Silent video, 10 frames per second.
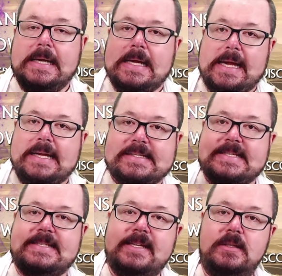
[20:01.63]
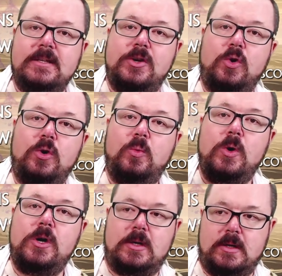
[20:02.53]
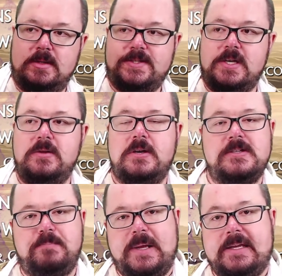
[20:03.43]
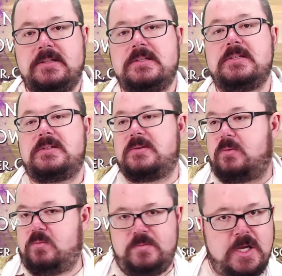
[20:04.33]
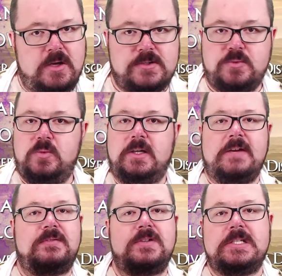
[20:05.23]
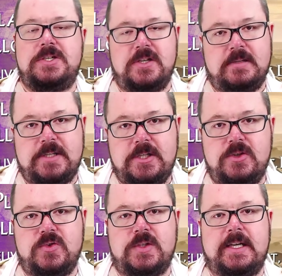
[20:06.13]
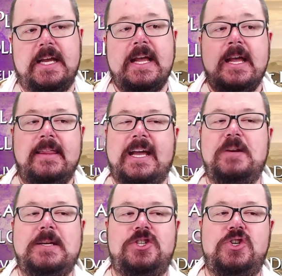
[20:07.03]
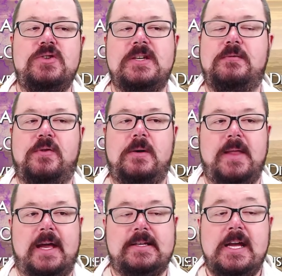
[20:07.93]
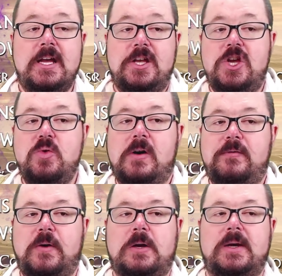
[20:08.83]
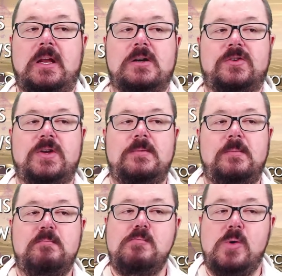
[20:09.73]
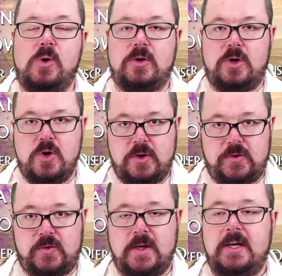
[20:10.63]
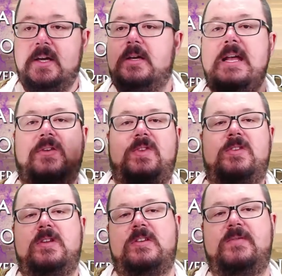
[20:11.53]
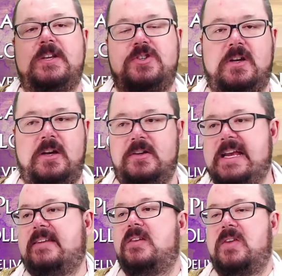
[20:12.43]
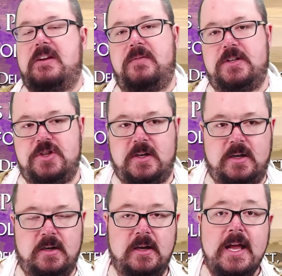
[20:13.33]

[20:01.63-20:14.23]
It's still your world. So those pens, notes, whatever it is you're going to be using, they're going to be choosing from that. You are following along. So more hooks Yes, there's this adventure going on. Yes, there's that adventure going on.